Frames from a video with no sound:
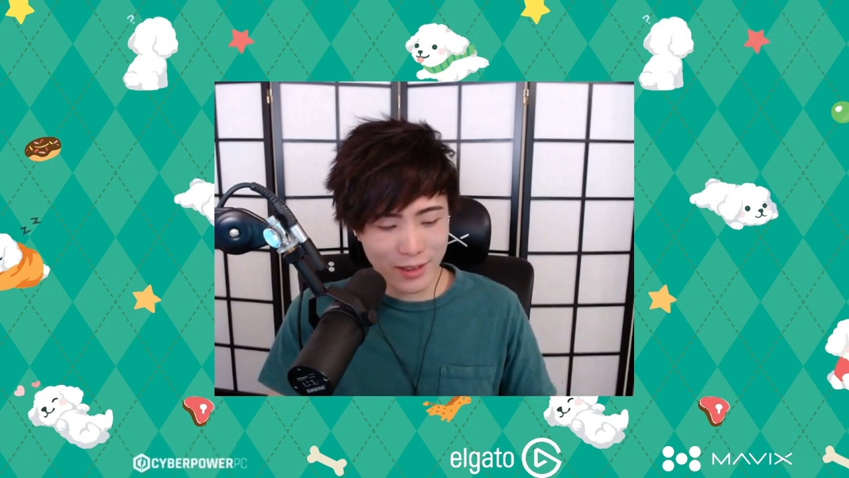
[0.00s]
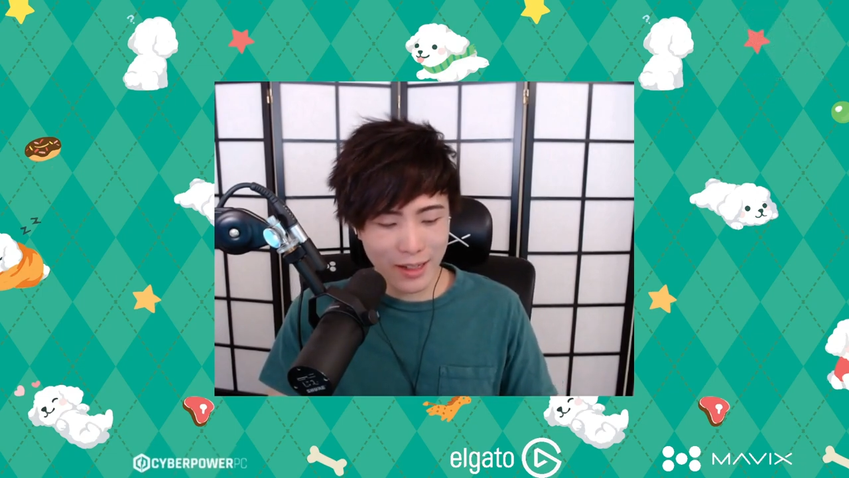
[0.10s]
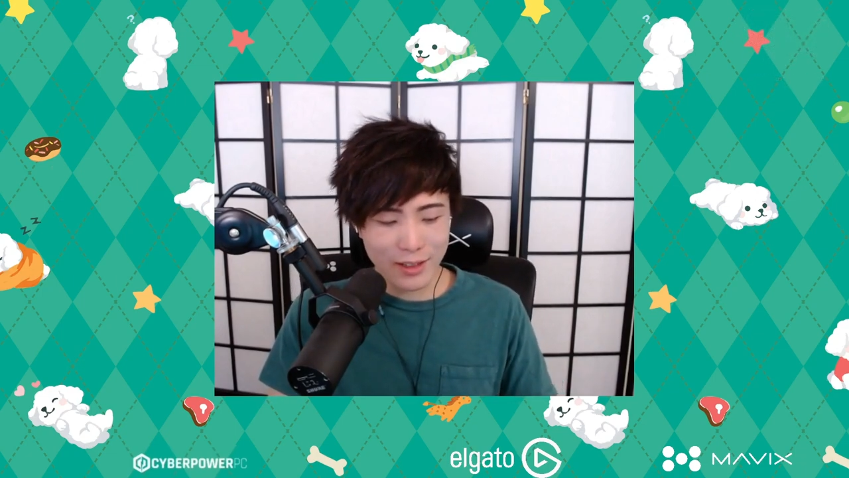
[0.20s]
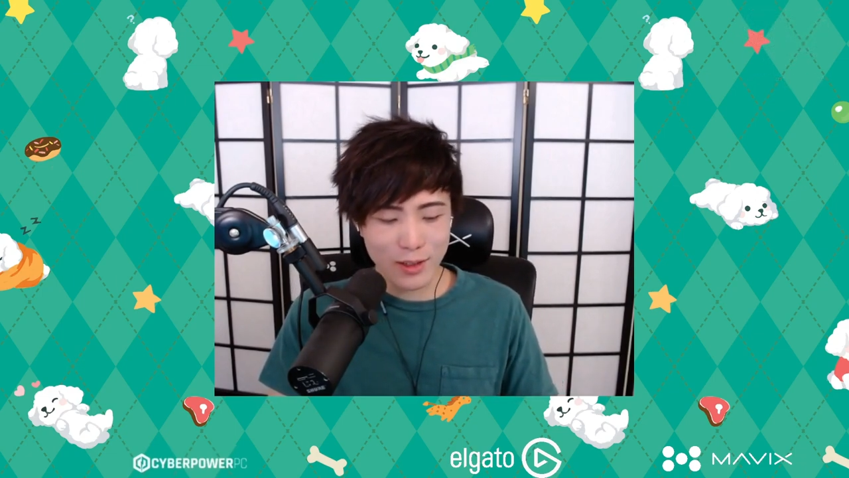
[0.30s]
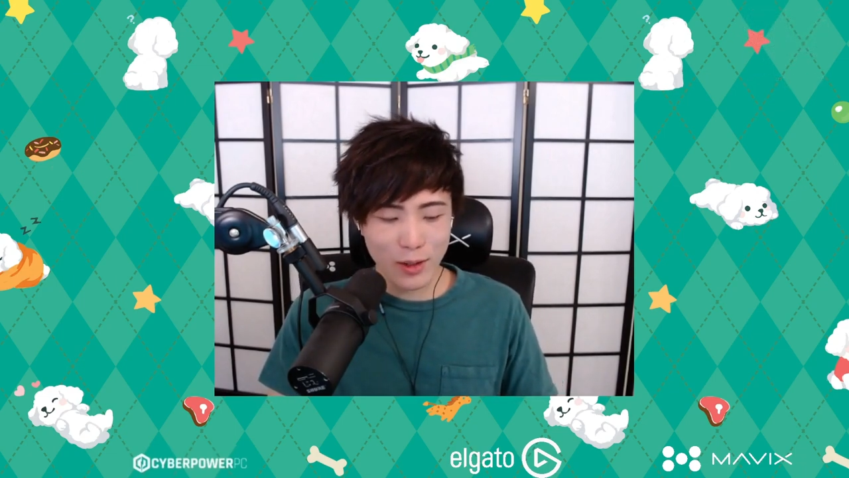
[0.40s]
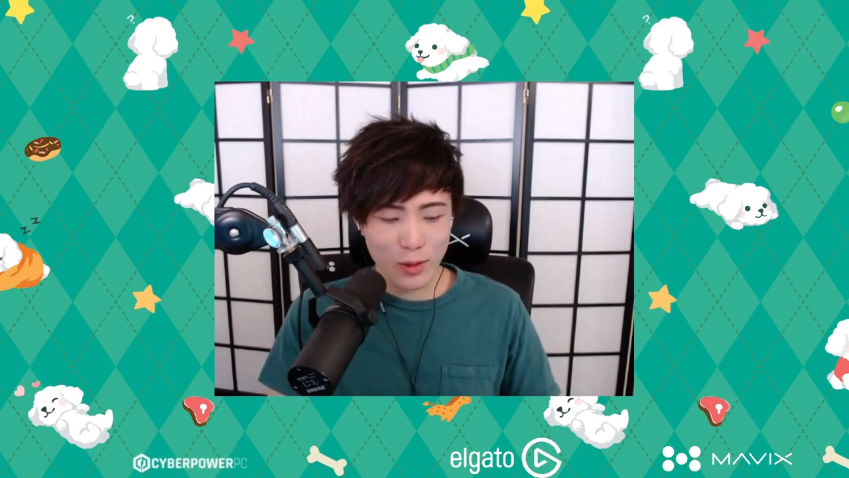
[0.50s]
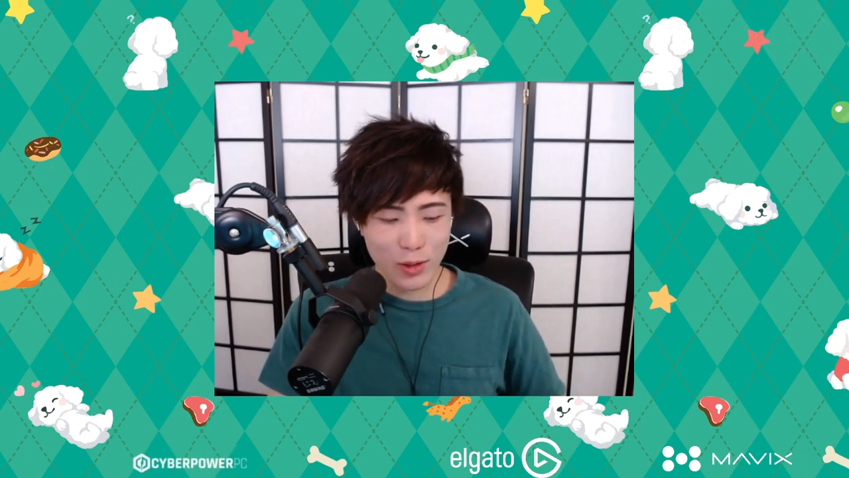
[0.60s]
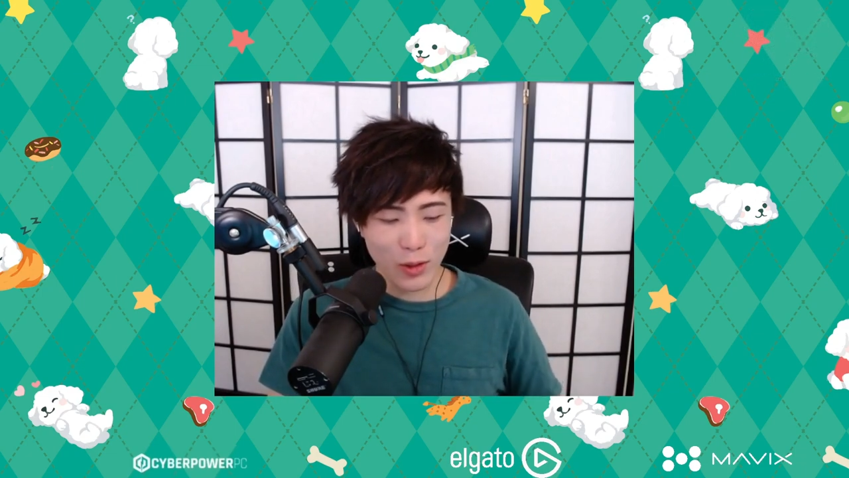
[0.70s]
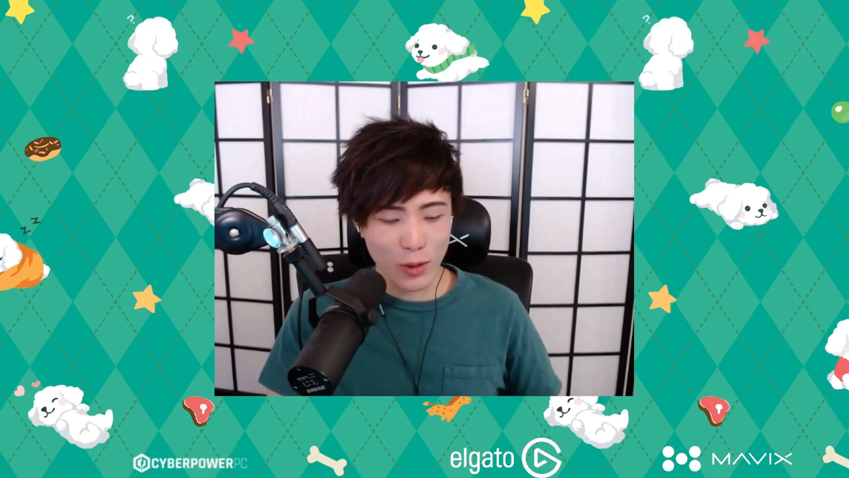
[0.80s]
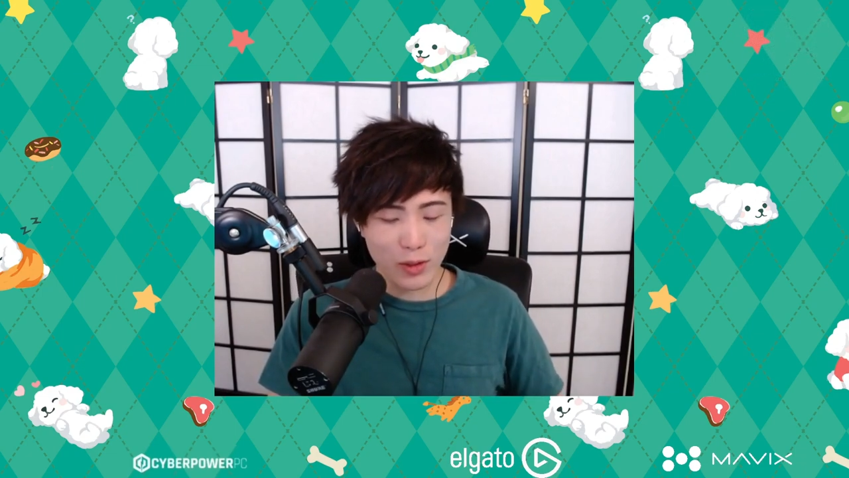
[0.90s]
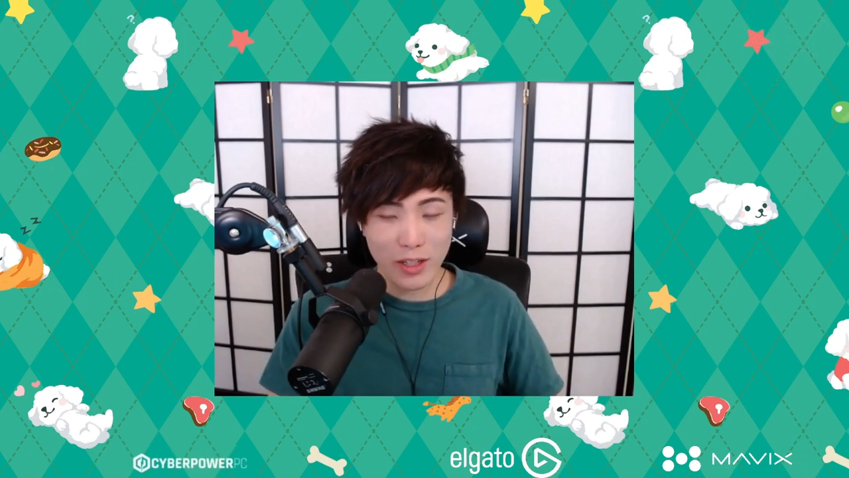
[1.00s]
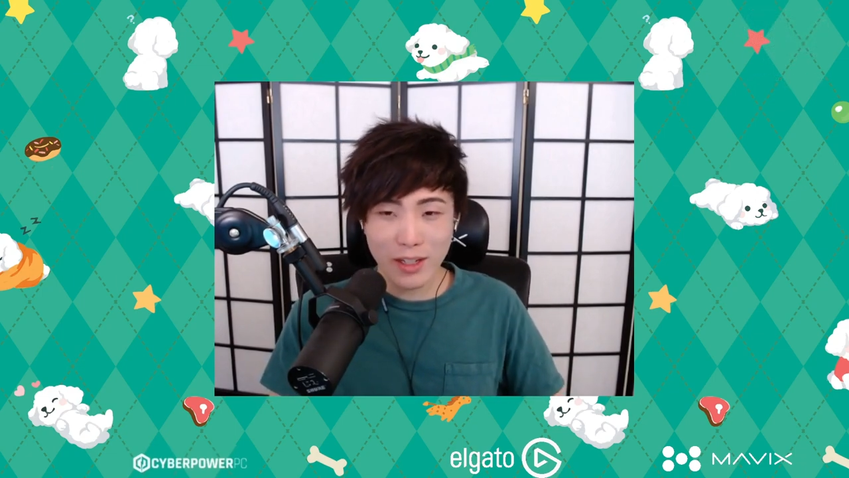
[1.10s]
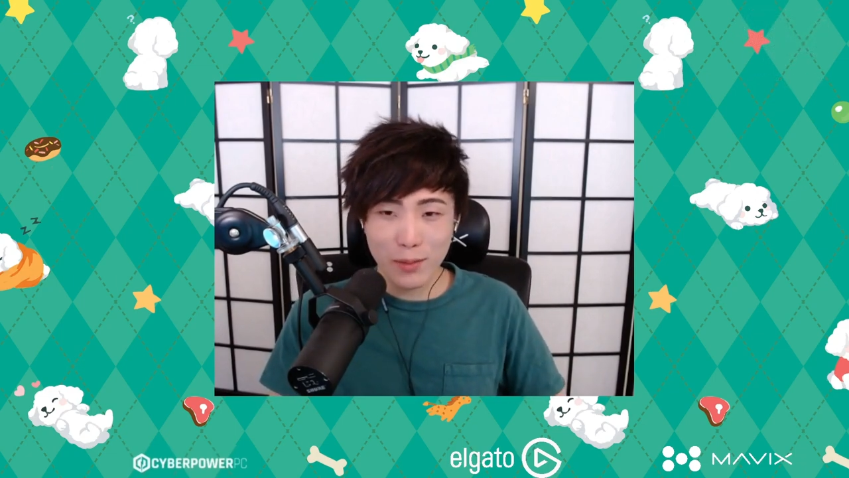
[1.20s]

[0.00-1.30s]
She got so trolled. She